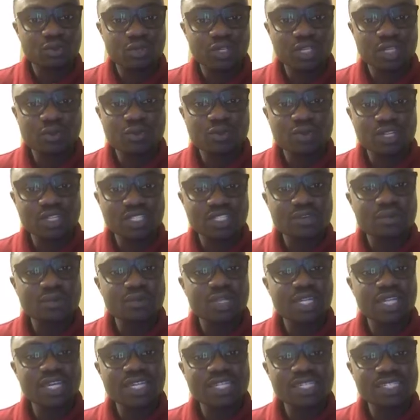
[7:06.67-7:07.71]
then what's the
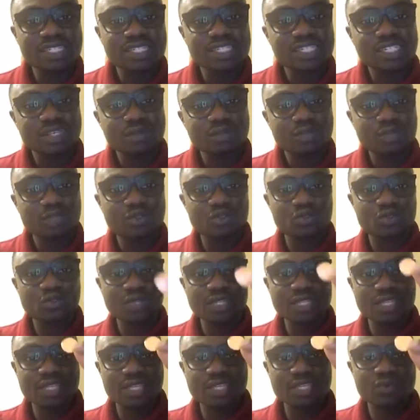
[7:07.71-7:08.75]
relationship
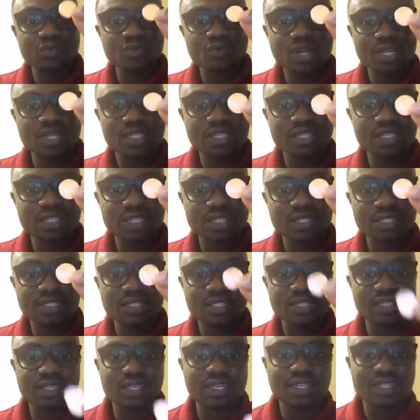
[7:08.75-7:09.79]
between this 1
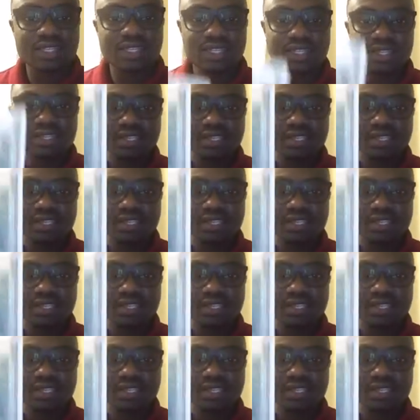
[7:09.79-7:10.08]
cent and this